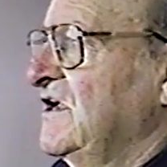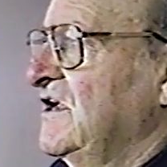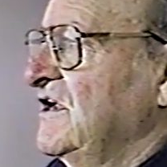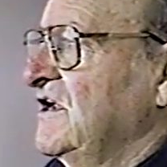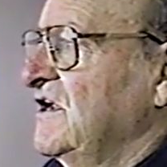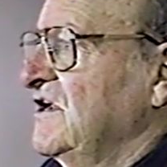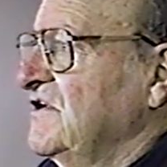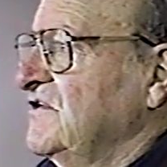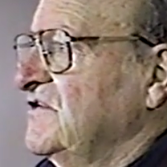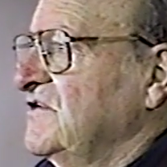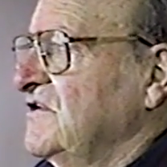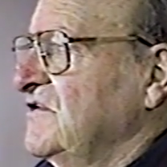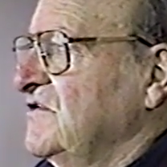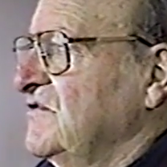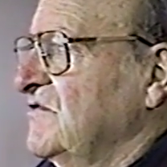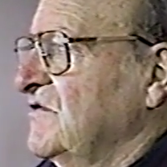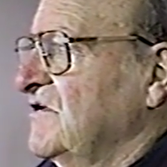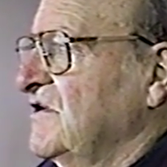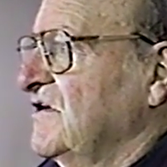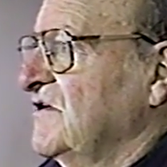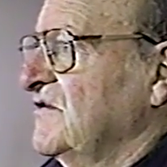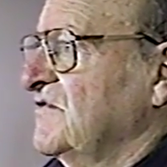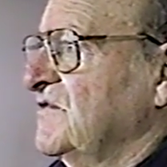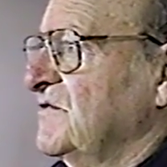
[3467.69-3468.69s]
He said, you'll
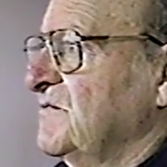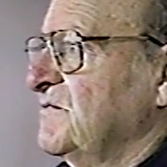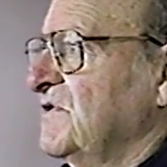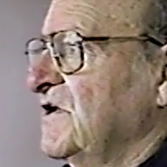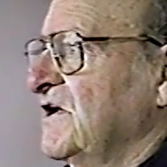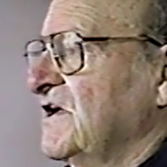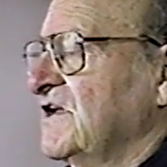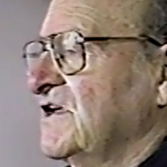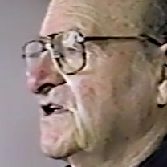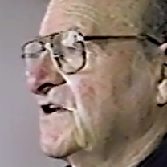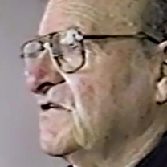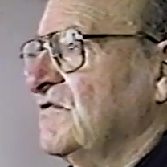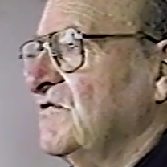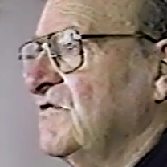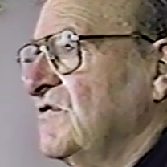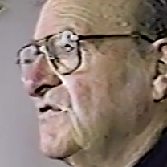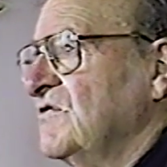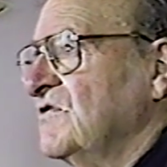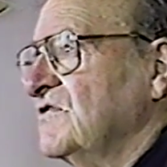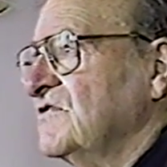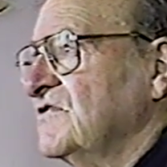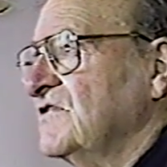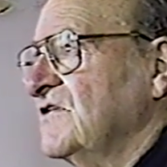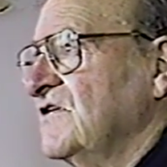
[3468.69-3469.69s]
have to blanket the
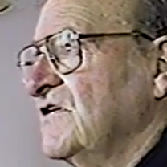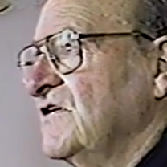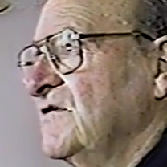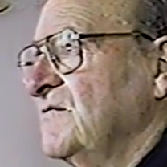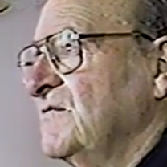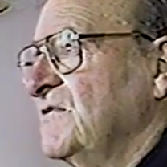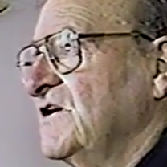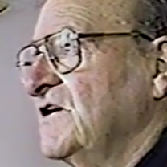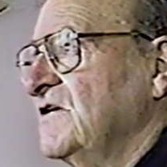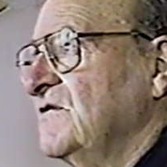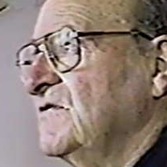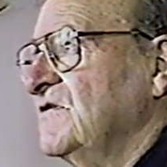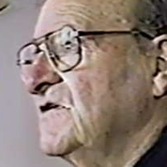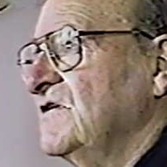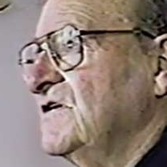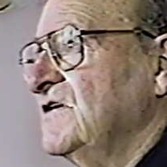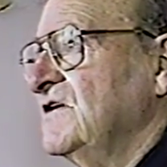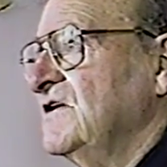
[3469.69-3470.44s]
horse, tie him out,